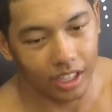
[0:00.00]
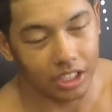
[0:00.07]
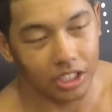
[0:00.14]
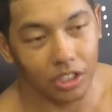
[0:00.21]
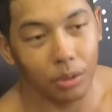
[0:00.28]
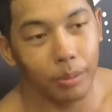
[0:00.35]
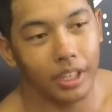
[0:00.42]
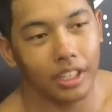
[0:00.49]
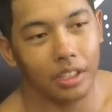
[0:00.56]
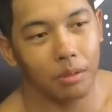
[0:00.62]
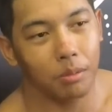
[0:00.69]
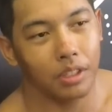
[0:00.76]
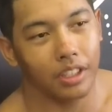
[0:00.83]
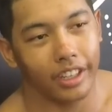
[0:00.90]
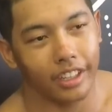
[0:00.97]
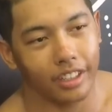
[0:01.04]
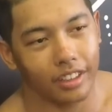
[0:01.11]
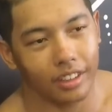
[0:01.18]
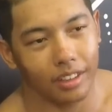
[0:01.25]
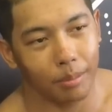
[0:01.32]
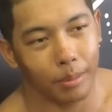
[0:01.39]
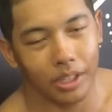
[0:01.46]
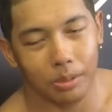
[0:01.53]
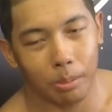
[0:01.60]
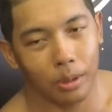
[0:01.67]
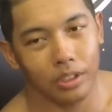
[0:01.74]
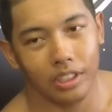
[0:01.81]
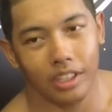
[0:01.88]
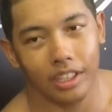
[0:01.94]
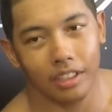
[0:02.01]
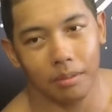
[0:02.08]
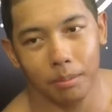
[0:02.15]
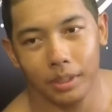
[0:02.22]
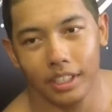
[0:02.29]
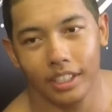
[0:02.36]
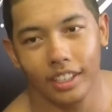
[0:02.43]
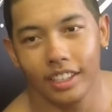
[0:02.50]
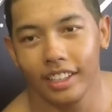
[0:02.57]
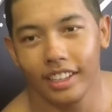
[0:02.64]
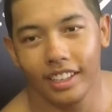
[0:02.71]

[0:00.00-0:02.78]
and it's still making me like the best person I can be.